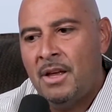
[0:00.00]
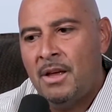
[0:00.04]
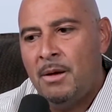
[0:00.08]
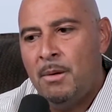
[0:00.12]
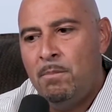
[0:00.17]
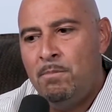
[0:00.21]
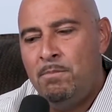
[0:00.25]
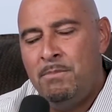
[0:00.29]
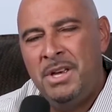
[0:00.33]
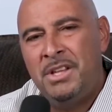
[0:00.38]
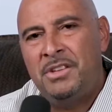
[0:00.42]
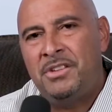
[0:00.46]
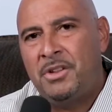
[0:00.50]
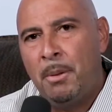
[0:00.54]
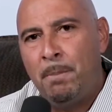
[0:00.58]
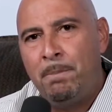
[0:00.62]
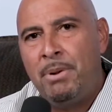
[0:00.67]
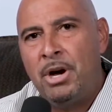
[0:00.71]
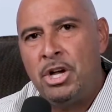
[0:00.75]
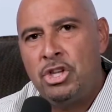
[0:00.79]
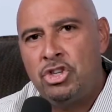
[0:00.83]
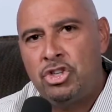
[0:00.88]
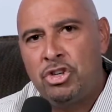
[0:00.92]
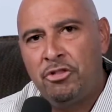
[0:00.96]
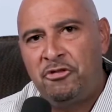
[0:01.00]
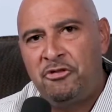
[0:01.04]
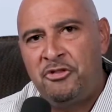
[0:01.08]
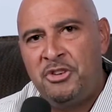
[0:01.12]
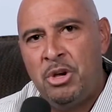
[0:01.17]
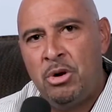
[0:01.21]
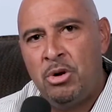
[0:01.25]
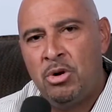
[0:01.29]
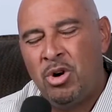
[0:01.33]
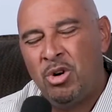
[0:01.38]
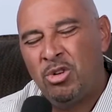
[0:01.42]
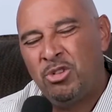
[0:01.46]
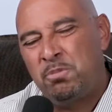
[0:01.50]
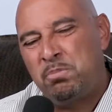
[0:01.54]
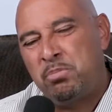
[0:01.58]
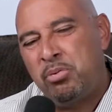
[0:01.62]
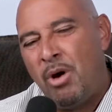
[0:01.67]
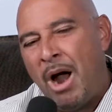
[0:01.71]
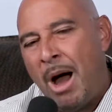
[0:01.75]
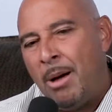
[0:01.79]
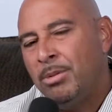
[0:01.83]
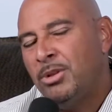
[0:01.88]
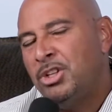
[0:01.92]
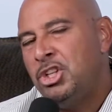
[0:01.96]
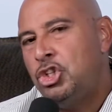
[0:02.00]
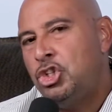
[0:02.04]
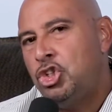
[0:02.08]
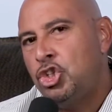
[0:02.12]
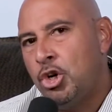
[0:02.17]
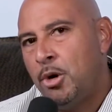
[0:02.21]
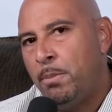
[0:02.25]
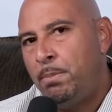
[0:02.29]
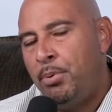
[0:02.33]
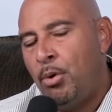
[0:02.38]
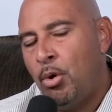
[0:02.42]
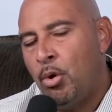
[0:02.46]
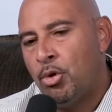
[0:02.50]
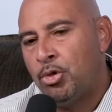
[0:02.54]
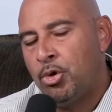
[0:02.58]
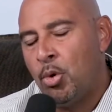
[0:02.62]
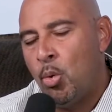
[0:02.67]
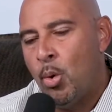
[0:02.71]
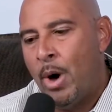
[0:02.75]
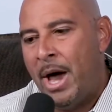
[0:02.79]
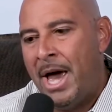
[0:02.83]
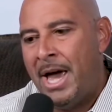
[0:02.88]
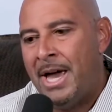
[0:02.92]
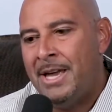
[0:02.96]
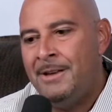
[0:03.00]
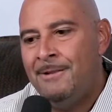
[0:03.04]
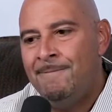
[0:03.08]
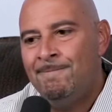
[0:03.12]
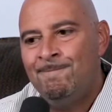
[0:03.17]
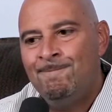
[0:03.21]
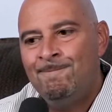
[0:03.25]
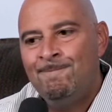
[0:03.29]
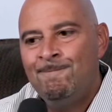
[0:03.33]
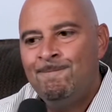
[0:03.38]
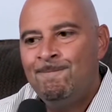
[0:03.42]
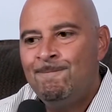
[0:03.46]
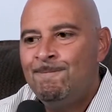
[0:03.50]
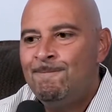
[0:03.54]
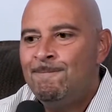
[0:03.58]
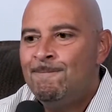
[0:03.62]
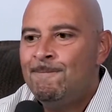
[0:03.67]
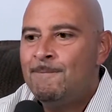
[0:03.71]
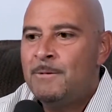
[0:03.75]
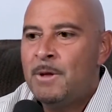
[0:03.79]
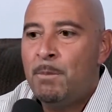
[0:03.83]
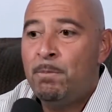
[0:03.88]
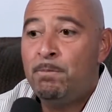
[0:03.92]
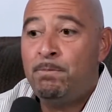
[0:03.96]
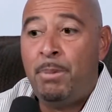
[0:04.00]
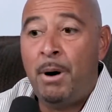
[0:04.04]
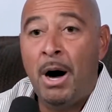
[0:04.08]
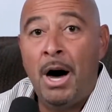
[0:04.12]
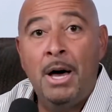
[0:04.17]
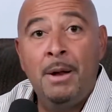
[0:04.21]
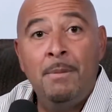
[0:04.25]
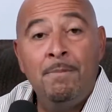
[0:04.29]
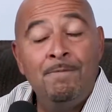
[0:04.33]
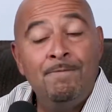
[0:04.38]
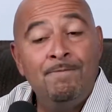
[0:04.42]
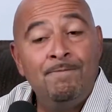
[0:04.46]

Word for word: missed a bunch of field goals. Probably should have pulled away, but